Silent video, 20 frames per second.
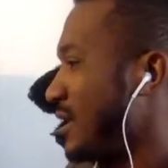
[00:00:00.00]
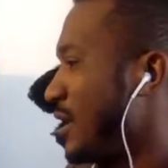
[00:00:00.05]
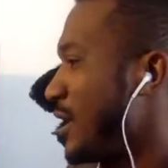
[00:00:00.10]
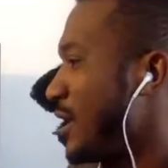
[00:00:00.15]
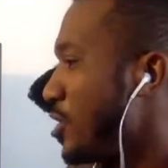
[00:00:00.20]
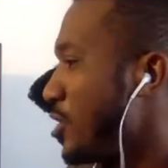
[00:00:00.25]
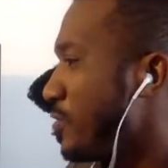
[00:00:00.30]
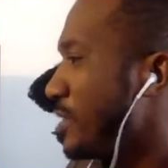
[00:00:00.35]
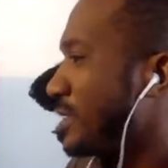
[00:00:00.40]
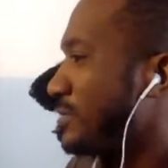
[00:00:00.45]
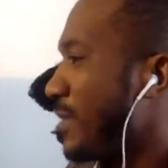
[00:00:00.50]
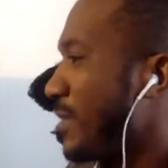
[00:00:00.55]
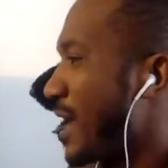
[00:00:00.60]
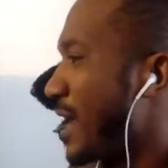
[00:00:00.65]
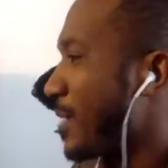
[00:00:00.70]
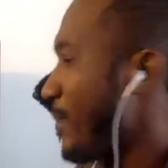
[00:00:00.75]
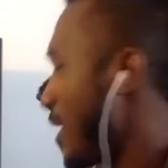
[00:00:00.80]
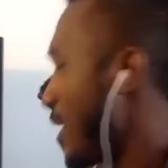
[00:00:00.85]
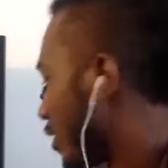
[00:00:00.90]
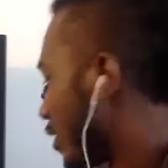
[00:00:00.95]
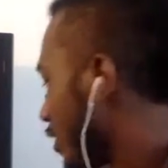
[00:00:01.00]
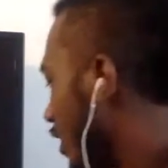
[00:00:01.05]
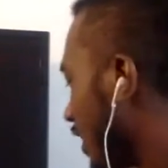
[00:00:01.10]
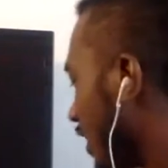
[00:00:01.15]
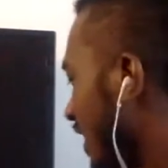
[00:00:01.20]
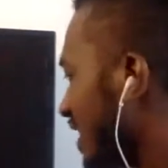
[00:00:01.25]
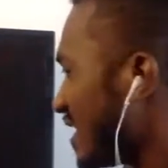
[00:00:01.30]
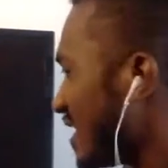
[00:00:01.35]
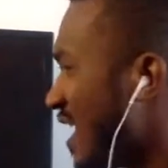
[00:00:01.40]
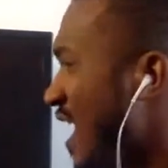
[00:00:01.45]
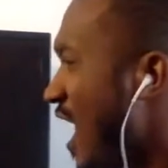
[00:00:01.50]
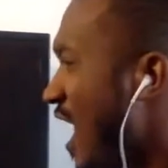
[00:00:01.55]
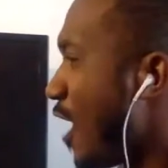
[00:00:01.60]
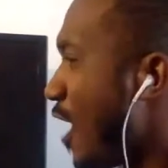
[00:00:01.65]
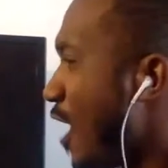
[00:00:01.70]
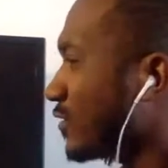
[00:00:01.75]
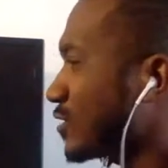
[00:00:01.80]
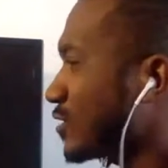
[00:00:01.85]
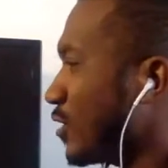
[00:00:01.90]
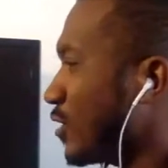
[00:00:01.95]
Humans make better cookies.
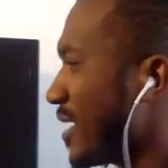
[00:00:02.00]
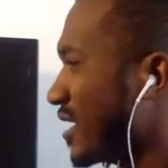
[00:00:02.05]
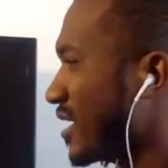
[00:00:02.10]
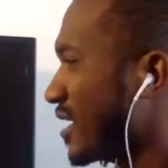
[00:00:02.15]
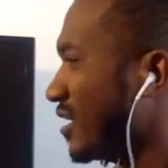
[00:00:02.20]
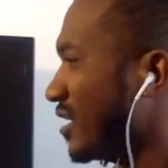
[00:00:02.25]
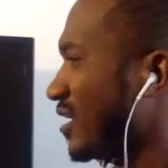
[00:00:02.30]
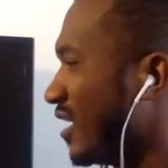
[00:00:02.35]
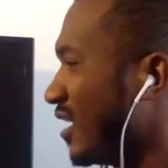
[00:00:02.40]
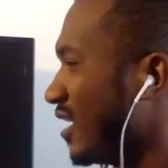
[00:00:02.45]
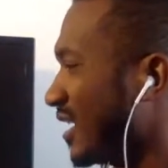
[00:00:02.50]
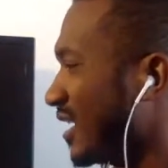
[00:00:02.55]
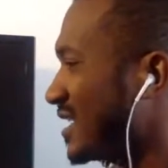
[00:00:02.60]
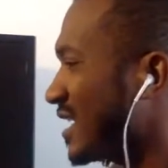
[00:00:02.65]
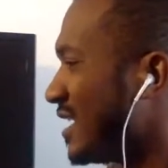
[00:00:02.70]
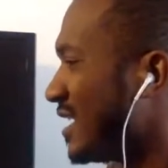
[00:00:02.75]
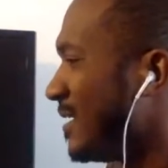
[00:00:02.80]
Elves don't make good cookies.